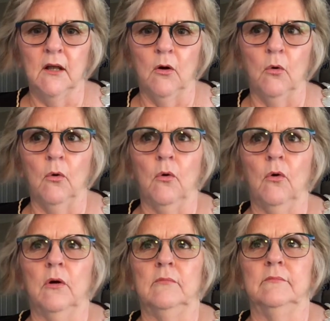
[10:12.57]

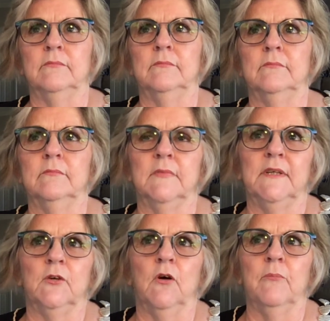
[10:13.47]
or,
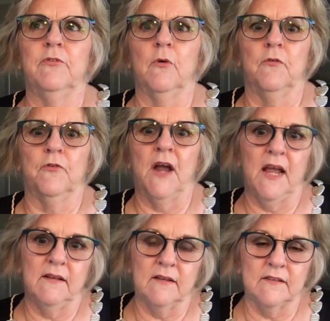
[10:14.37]
I'm so
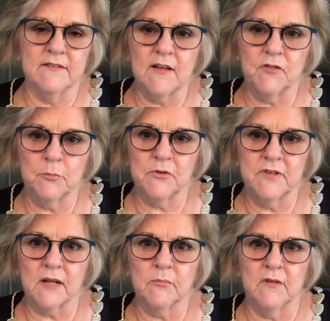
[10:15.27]
afraid I just have to
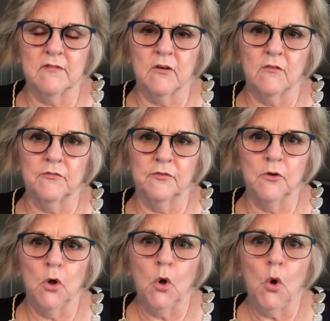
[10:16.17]
protect myself.
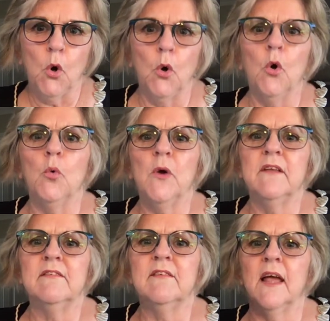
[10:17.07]
Or
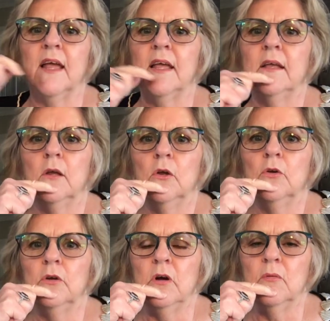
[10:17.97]
we say,
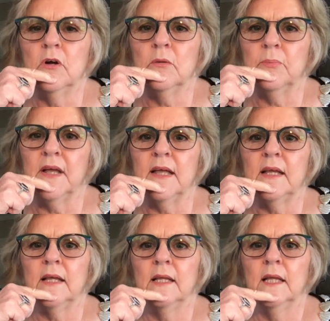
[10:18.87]
who do I want to
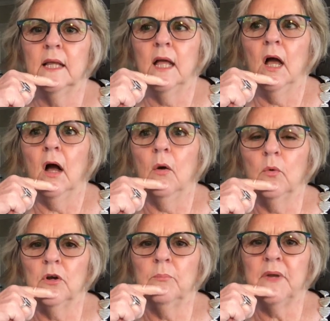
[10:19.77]
be? I
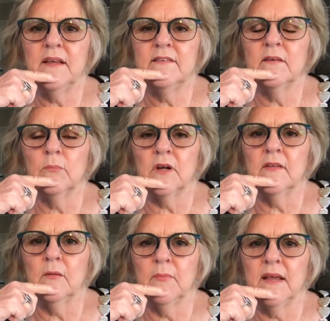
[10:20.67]
want to be somebody
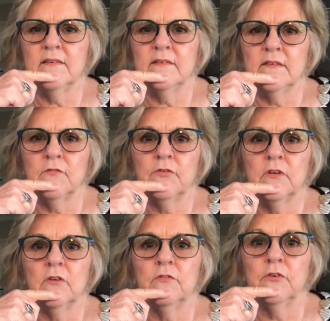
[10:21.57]
that makes a
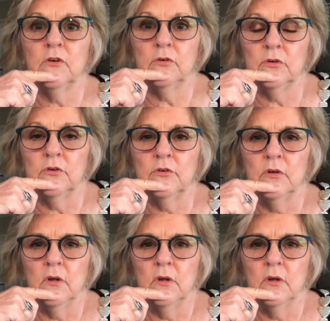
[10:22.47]
difference for good.